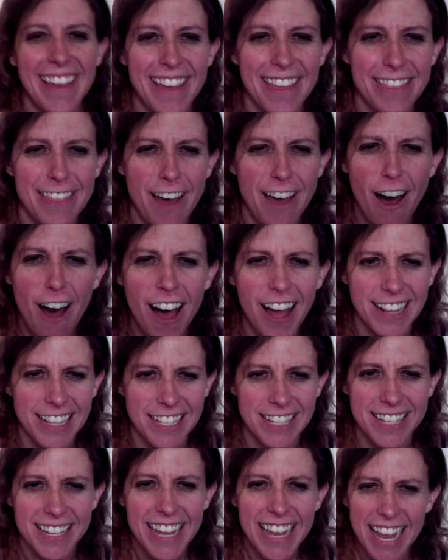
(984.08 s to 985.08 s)
the
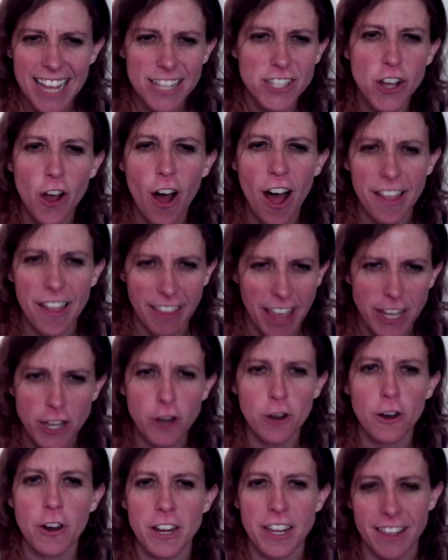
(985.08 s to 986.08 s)
hunt, it's on, like,
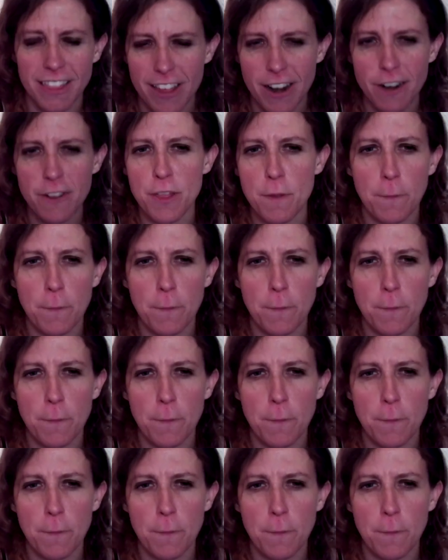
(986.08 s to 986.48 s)
they're